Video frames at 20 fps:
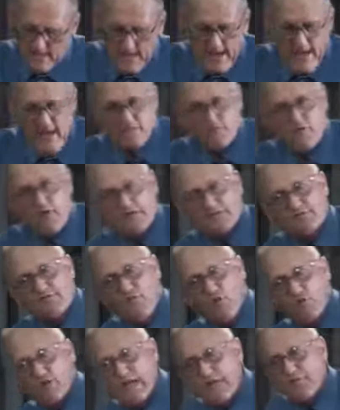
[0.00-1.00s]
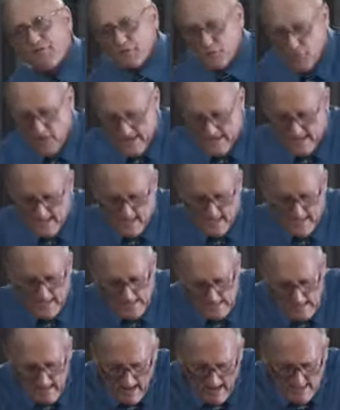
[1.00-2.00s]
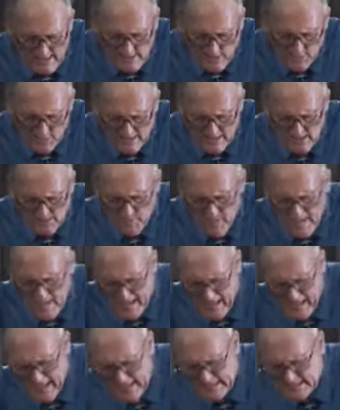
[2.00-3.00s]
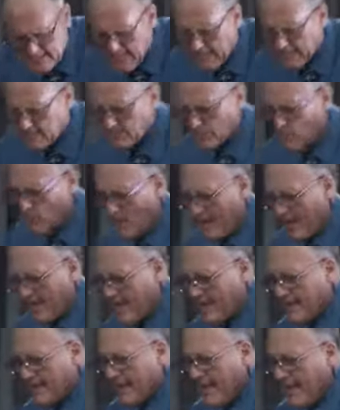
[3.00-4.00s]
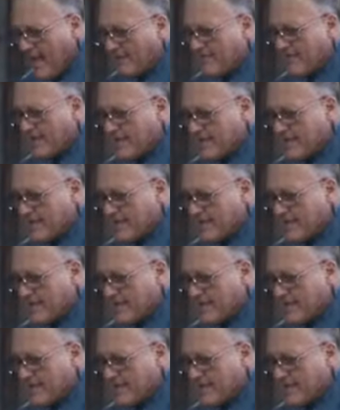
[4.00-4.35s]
In verse 43, Elisha is speaking in such a way that